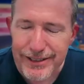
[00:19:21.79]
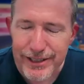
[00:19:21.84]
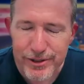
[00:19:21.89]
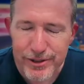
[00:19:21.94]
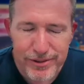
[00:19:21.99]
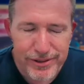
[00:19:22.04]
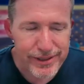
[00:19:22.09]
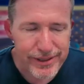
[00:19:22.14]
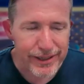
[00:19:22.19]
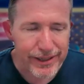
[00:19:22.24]

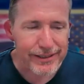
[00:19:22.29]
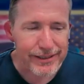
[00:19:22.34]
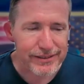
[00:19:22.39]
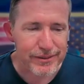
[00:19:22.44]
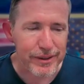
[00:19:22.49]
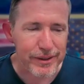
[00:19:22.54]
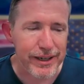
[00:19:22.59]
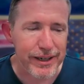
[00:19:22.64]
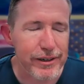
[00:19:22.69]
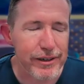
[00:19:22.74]
interesting because
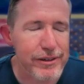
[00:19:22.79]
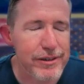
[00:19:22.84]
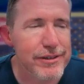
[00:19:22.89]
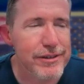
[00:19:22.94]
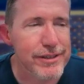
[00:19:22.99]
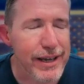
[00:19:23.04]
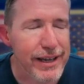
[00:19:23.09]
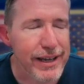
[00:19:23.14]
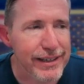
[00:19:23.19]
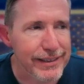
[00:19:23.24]
what I hear you
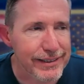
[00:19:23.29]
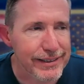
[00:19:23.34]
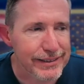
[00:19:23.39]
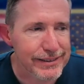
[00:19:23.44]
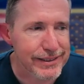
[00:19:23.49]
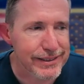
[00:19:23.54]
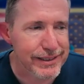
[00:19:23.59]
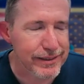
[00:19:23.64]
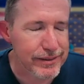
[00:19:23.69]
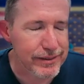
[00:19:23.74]
saying
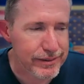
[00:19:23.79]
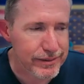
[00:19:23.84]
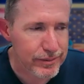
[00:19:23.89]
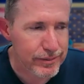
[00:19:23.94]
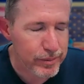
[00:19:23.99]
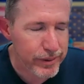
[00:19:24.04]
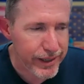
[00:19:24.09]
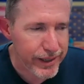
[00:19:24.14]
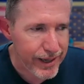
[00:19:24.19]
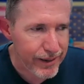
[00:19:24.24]
is that
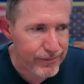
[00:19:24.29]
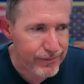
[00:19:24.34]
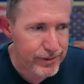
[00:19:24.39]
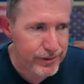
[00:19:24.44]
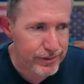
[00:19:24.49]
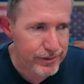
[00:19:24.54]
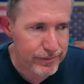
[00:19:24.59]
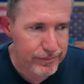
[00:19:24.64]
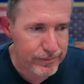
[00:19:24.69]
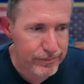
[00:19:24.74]
we have
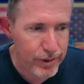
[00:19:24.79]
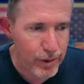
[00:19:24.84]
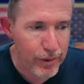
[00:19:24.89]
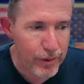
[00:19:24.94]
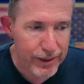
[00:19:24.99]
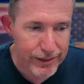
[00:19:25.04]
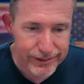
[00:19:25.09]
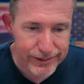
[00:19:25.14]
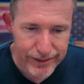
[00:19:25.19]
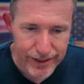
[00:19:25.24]
to know
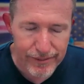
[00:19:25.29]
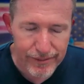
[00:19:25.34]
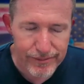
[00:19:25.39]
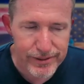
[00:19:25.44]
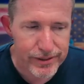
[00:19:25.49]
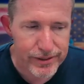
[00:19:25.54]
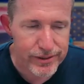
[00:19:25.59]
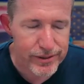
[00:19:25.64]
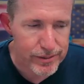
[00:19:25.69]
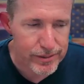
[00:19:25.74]
ourselves
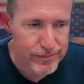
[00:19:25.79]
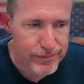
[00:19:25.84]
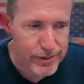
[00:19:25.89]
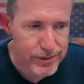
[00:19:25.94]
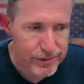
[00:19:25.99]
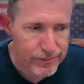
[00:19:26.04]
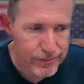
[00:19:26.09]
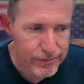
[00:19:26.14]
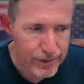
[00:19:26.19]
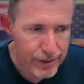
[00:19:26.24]
in terms
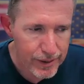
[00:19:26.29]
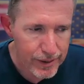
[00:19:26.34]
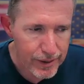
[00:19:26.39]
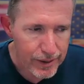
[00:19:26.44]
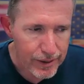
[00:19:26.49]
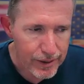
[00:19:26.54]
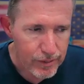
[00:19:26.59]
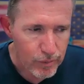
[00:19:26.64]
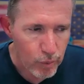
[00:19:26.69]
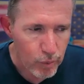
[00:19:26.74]
of
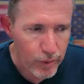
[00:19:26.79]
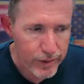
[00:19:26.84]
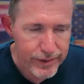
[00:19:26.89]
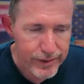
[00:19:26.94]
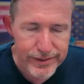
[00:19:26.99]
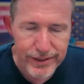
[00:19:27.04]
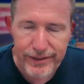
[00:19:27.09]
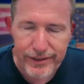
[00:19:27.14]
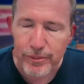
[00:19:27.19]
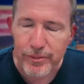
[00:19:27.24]
what
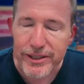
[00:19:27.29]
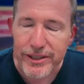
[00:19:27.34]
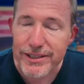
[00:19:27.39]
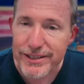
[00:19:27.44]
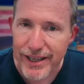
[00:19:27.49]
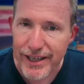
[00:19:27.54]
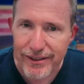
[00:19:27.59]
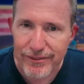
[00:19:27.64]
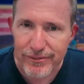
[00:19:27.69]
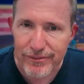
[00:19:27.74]
is it that we
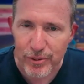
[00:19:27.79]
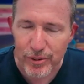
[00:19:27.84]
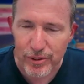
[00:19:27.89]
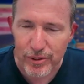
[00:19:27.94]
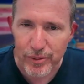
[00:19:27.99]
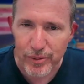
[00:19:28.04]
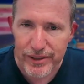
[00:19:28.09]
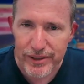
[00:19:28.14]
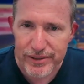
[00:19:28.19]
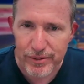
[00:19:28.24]
stand for,
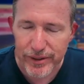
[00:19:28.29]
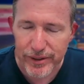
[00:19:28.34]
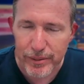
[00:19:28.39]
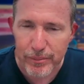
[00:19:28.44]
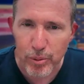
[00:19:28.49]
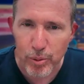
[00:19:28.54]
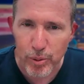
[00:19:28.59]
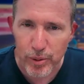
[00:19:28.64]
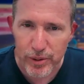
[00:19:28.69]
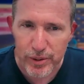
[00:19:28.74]
what is really
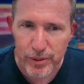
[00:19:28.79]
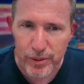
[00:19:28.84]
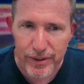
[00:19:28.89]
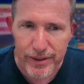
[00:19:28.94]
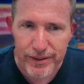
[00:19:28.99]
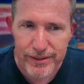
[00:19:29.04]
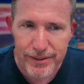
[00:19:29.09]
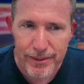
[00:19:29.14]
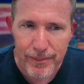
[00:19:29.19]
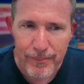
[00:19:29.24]
important to
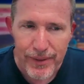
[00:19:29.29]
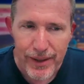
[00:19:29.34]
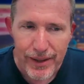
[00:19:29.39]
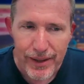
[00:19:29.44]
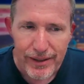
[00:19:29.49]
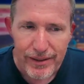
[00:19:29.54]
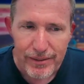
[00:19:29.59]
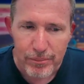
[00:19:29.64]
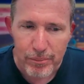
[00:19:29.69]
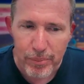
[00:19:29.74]
us.
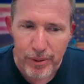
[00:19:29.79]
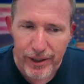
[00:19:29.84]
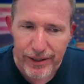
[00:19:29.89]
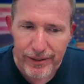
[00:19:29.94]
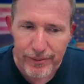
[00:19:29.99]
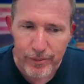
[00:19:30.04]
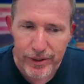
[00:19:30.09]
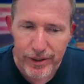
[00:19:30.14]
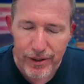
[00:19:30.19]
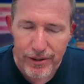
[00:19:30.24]

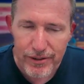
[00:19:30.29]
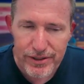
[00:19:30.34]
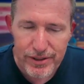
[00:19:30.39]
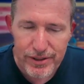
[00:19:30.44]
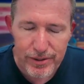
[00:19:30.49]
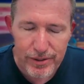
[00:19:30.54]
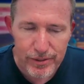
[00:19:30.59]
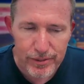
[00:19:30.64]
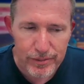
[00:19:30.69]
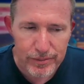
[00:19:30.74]
But we
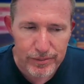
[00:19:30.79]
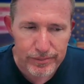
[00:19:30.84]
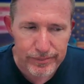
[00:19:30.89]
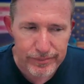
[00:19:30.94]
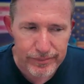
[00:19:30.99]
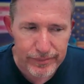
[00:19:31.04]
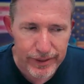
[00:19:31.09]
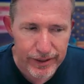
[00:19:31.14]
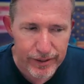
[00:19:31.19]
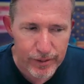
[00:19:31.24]
also,
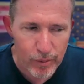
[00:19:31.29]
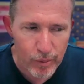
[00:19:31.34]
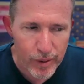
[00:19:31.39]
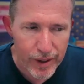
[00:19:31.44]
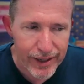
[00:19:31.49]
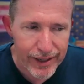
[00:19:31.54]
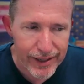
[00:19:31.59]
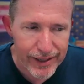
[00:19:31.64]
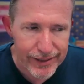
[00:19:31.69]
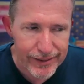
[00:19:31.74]
in a
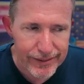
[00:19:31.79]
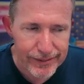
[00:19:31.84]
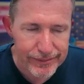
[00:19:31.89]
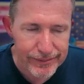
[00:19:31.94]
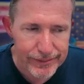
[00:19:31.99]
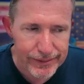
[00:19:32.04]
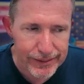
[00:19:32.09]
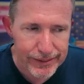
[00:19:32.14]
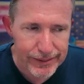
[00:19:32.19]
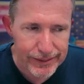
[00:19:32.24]
way,
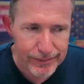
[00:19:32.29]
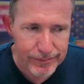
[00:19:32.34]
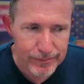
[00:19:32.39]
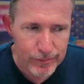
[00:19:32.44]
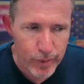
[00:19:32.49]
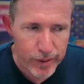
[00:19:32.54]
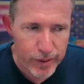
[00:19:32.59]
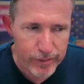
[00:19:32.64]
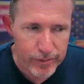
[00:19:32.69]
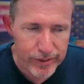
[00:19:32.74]

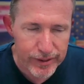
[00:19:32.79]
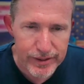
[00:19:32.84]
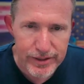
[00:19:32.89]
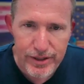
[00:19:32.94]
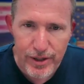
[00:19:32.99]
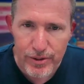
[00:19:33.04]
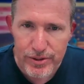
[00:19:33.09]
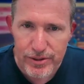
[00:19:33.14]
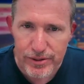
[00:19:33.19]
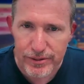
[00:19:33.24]
when we're in
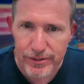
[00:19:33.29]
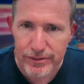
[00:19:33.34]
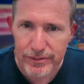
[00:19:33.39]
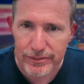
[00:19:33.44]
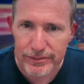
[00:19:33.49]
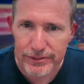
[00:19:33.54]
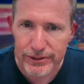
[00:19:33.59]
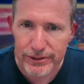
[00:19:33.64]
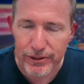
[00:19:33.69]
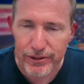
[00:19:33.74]
social
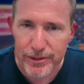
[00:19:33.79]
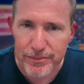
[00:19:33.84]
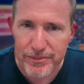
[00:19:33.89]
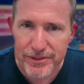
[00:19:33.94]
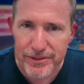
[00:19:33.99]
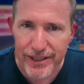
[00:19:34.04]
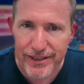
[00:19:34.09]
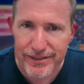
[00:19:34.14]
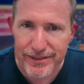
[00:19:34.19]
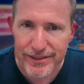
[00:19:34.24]

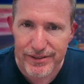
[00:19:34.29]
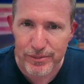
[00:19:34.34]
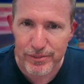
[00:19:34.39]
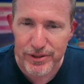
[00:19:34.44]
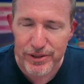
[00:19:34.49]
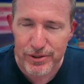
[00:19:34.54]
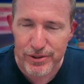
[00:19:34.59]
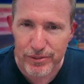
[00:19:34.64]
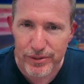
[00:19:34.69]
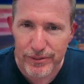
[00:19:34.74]
circumstances, we
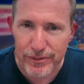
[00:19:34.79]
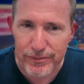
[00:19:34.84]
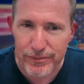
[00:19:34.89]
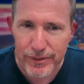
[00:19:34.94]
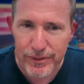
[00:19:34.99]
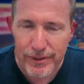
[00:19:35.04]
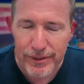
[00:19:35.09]
sort of